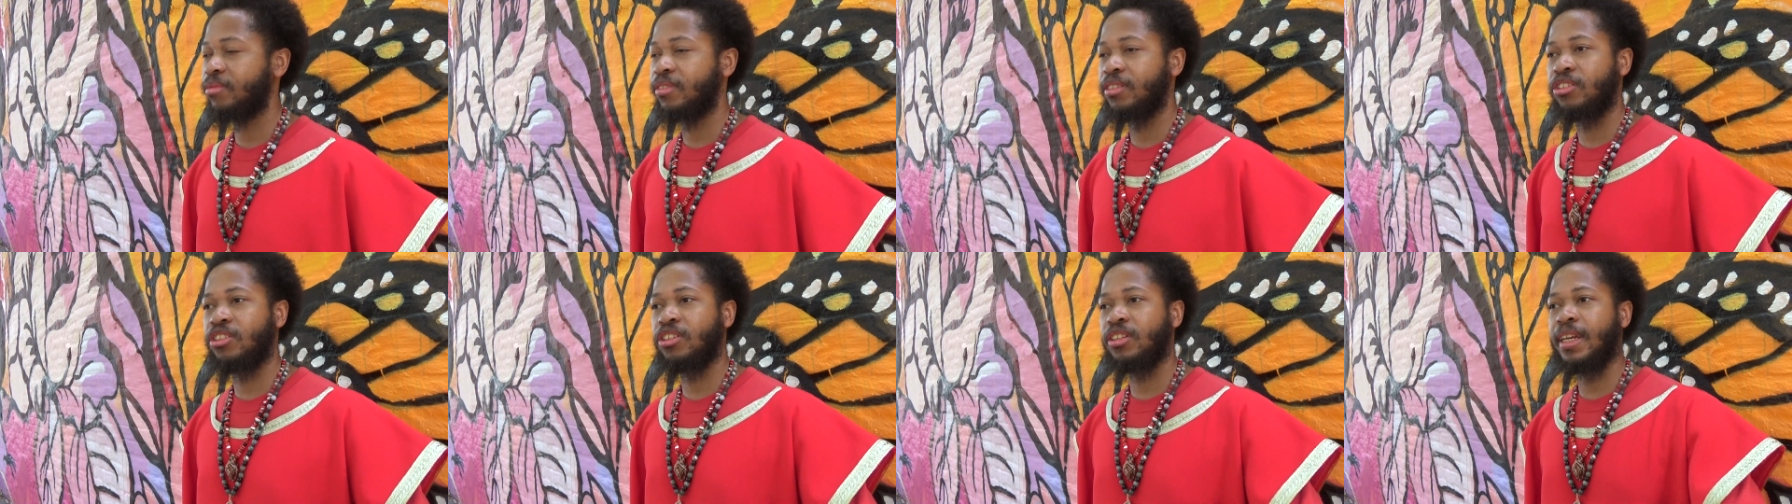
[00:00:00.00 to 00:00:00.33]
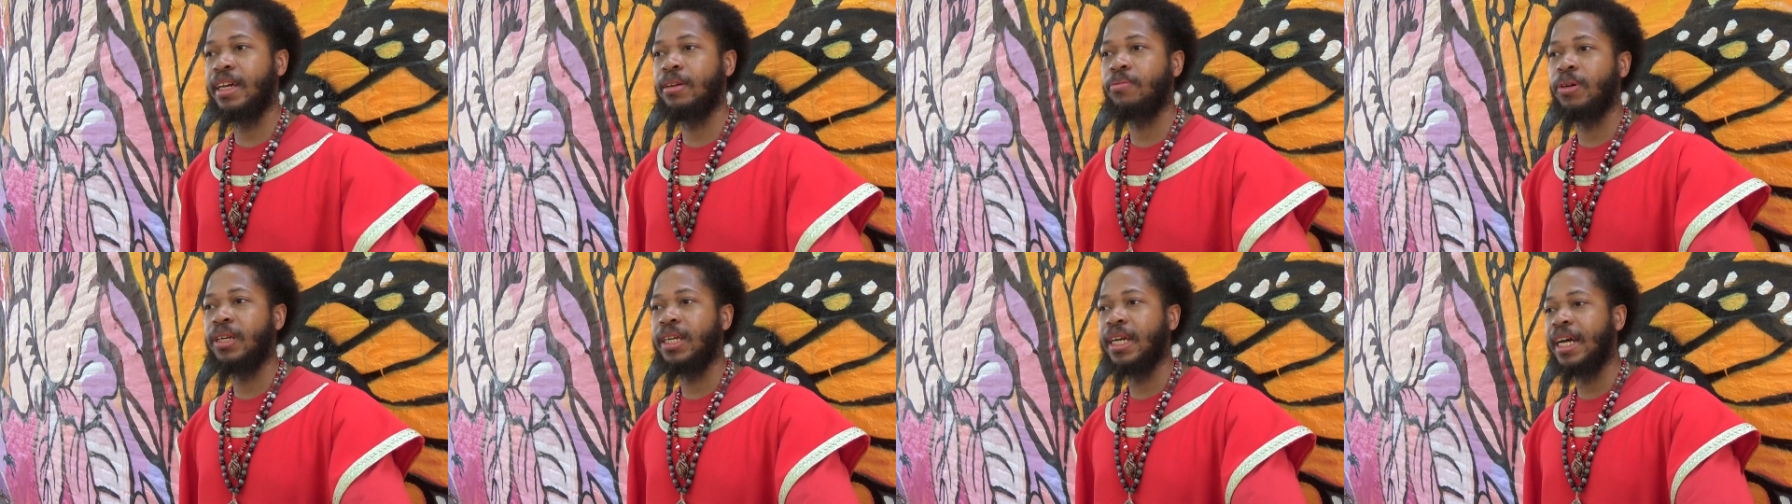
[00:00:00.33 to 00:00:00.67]
Just
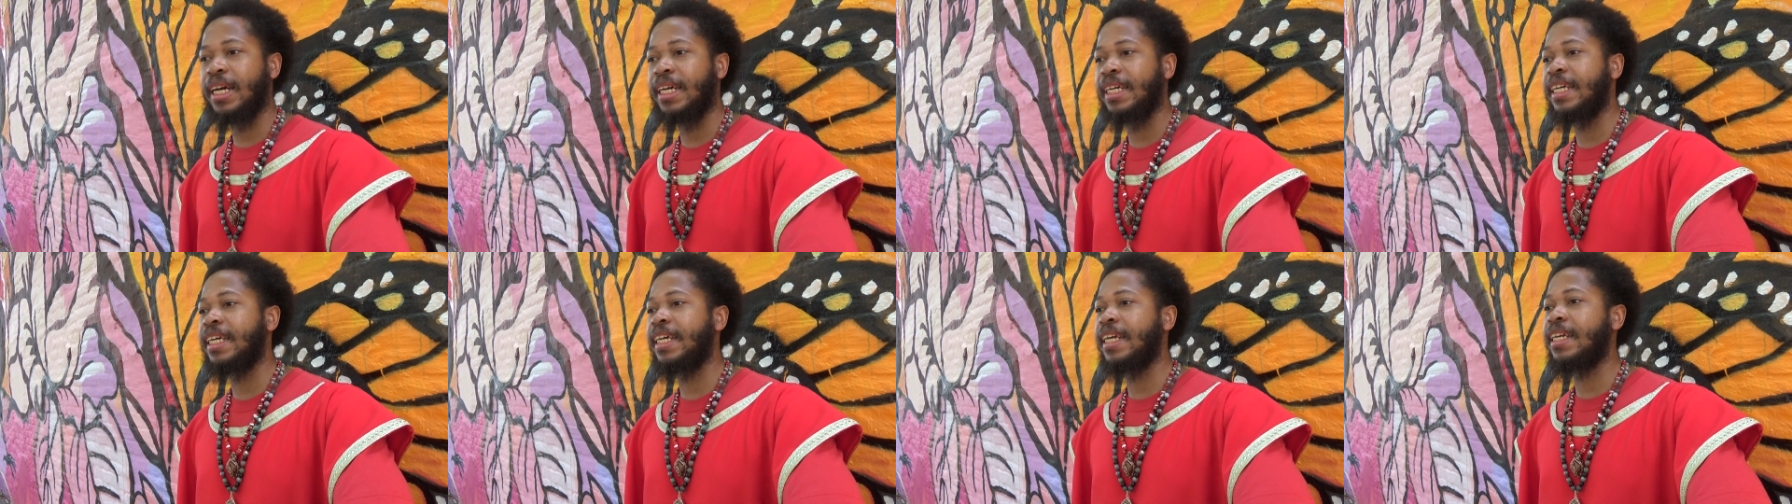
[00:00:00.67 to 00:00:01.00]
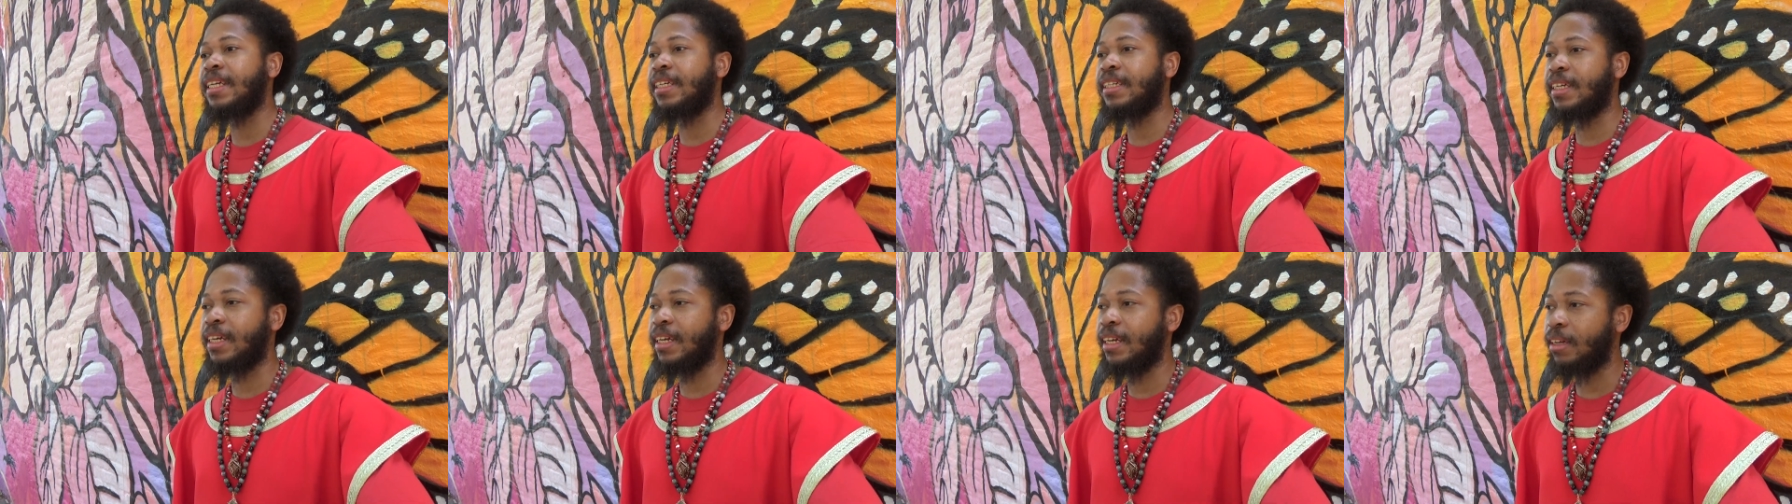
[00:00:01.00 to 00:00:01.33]
like when I in
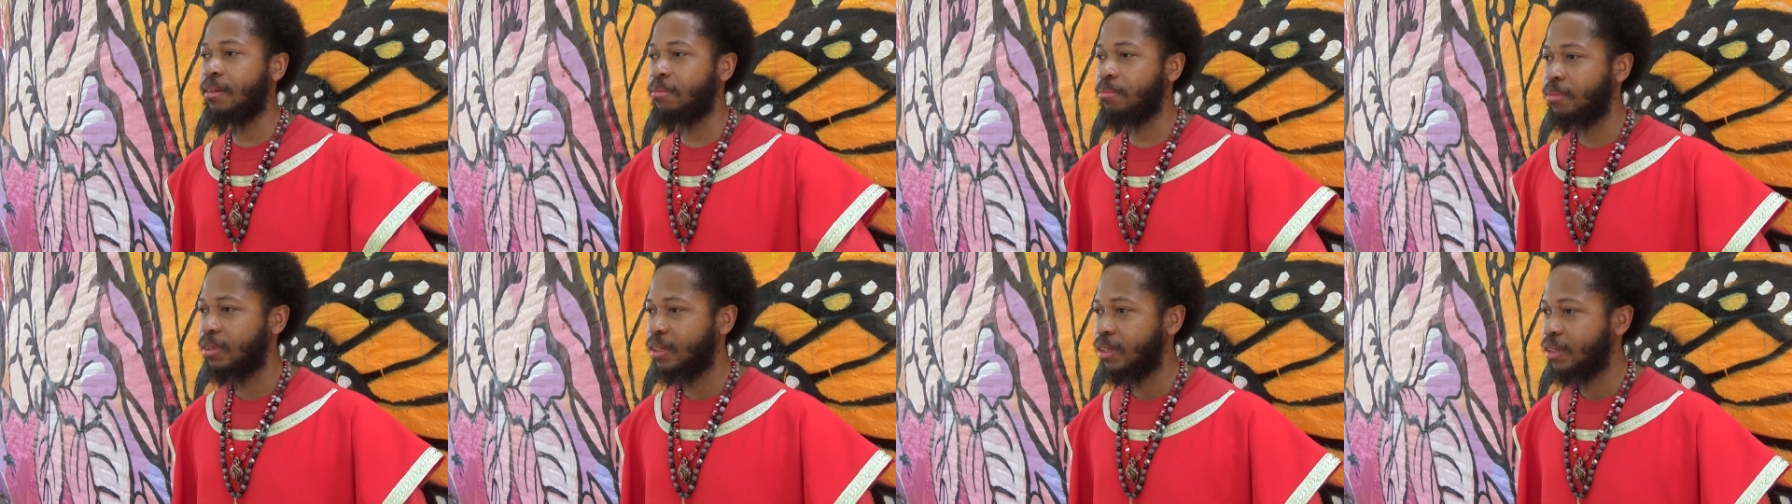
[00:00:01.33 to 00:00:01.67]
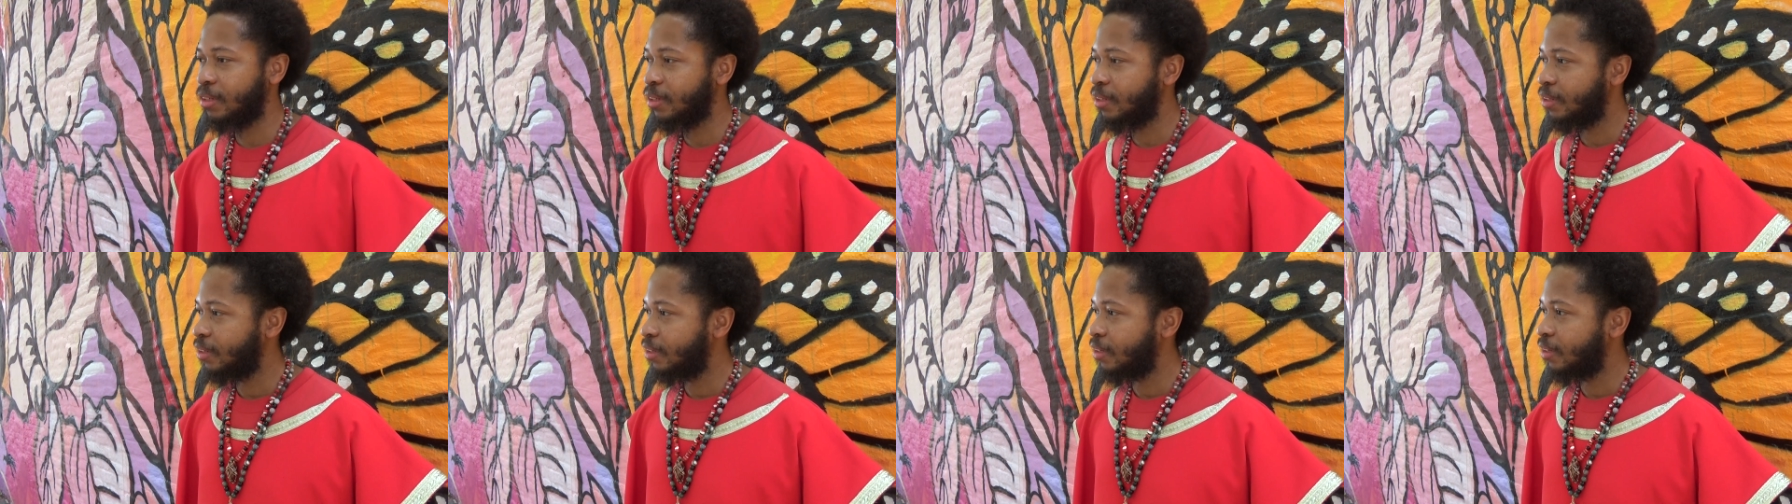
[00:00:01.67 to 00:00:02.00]
camp,
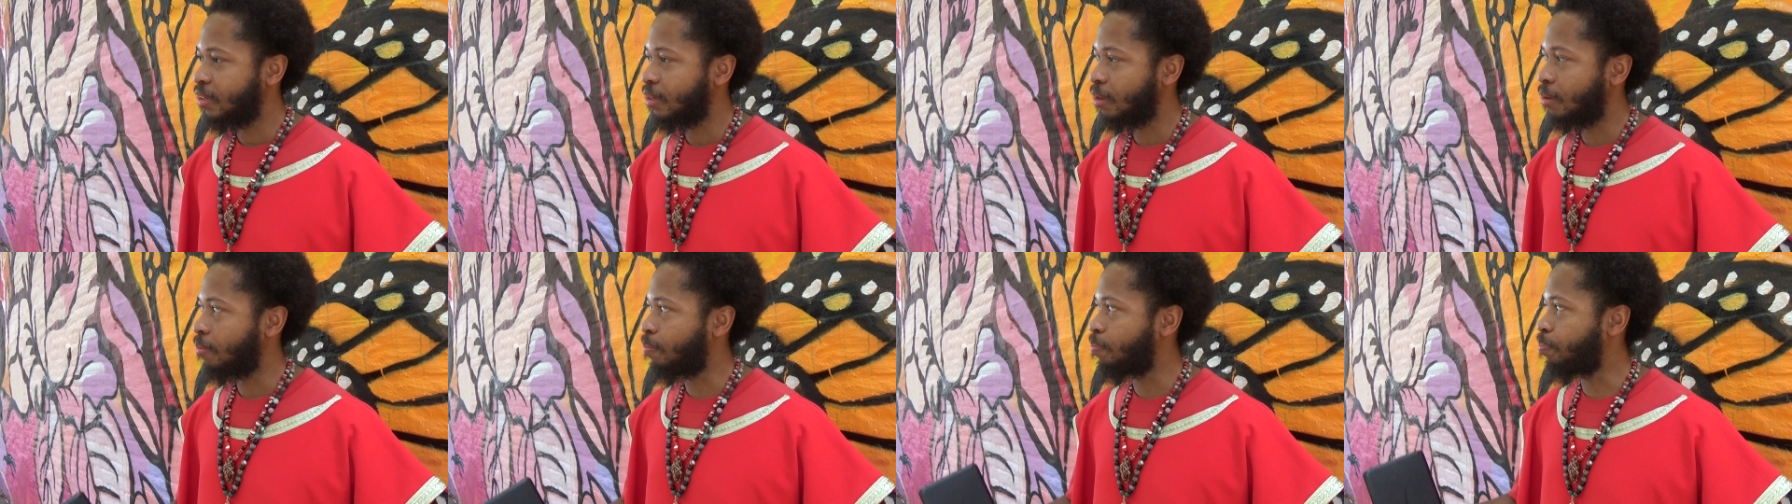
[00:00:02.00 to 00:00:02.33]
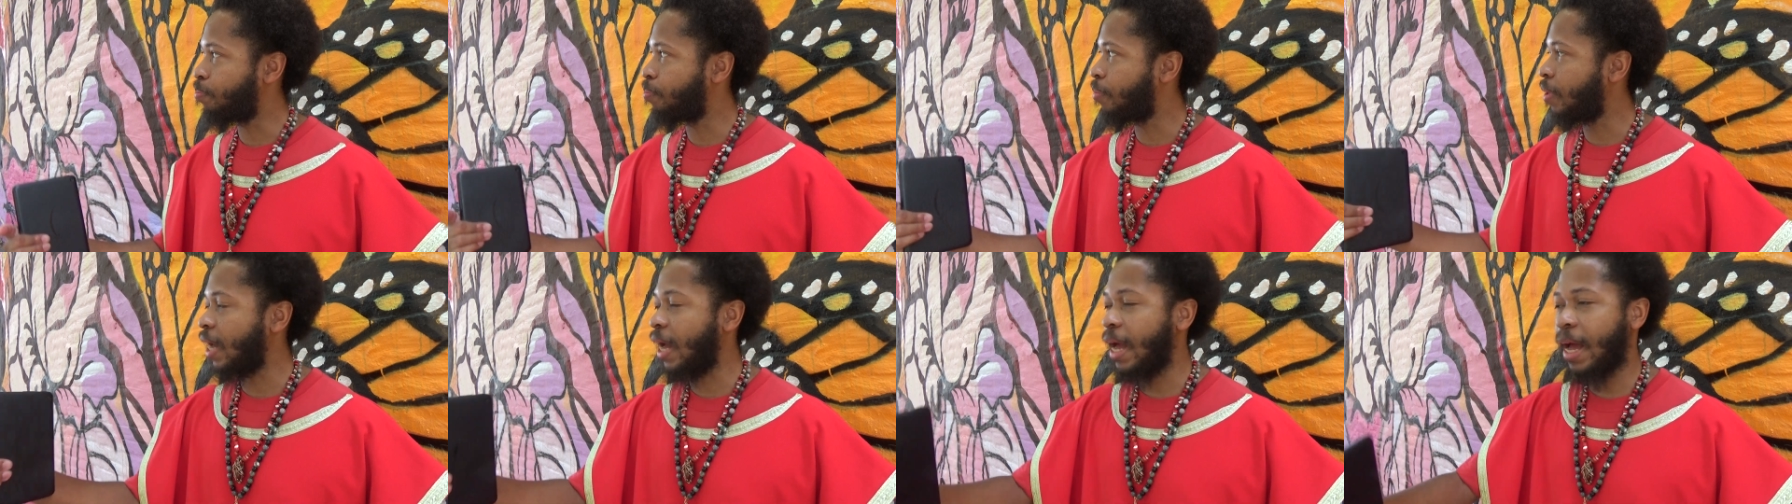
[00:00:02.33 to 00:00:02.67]

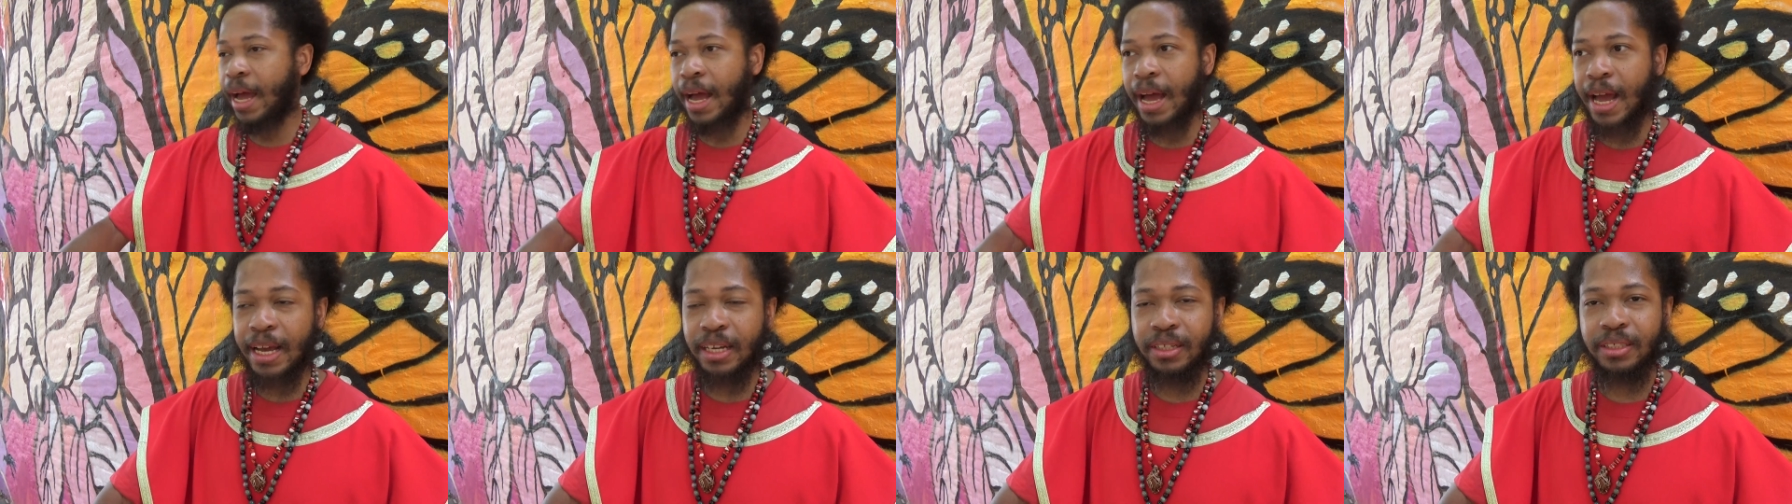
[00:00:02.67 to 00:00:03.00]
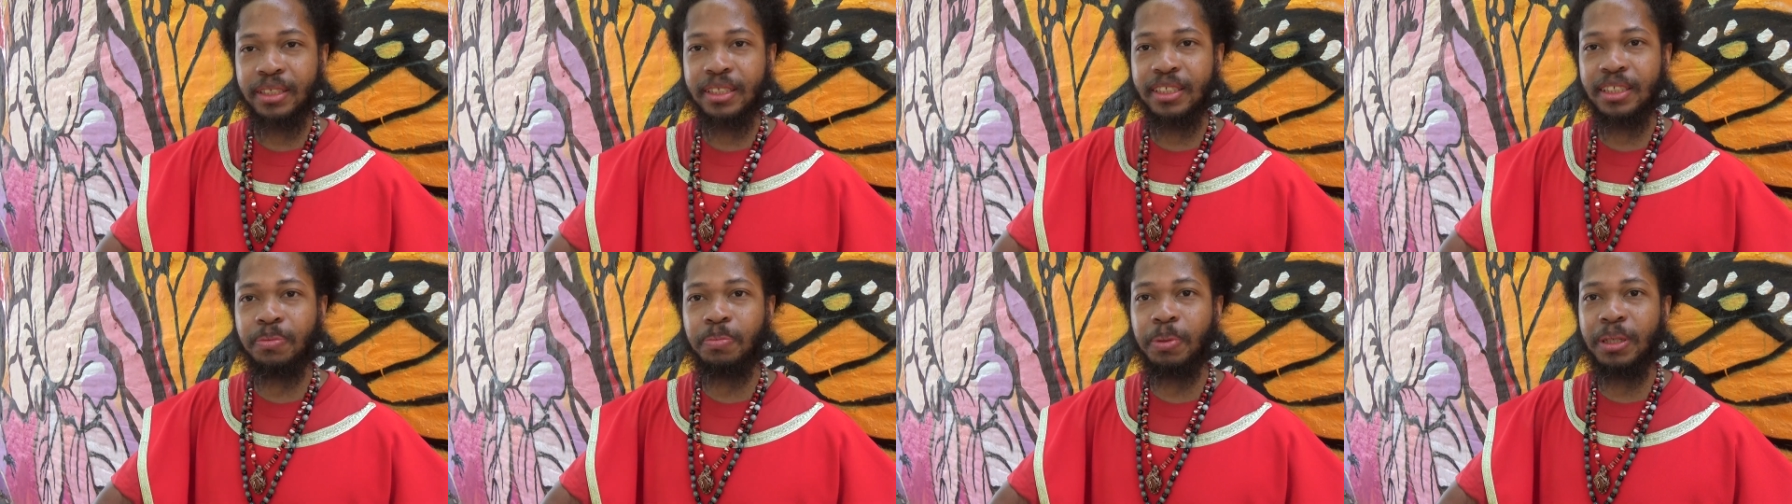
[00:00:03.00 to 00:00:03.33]
I
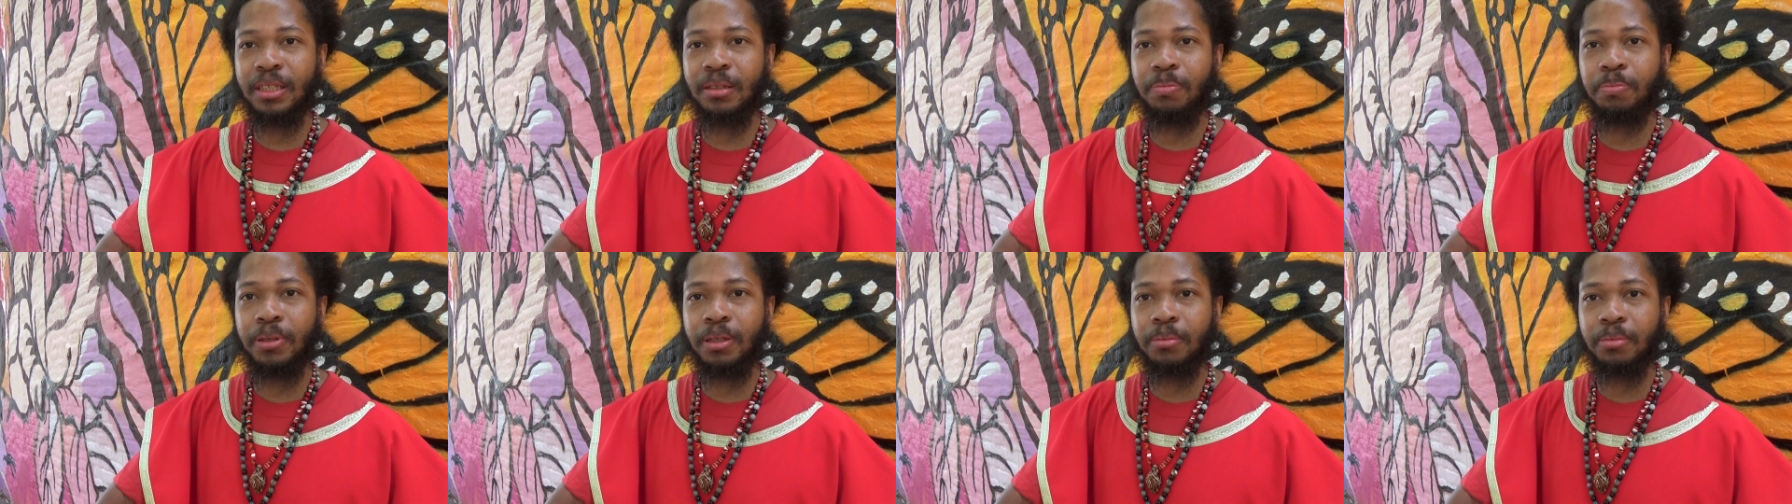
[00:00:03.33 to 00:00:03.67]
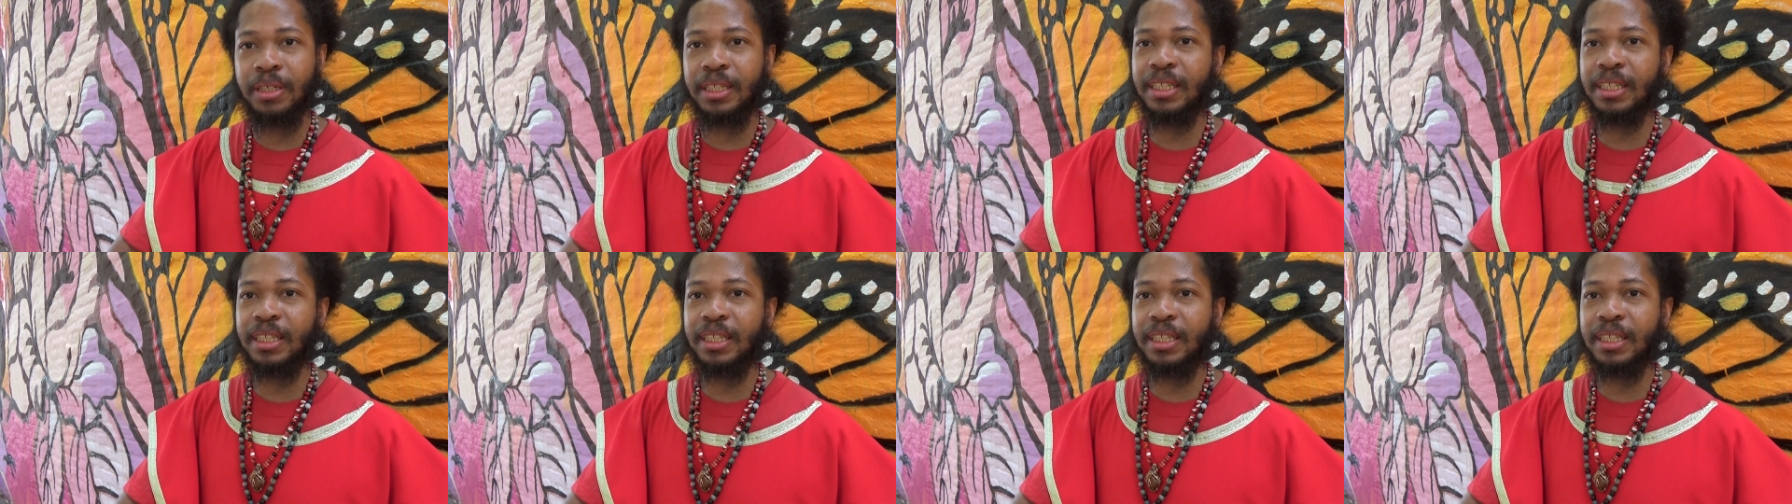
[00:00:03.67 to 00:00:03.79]
actually speak to people.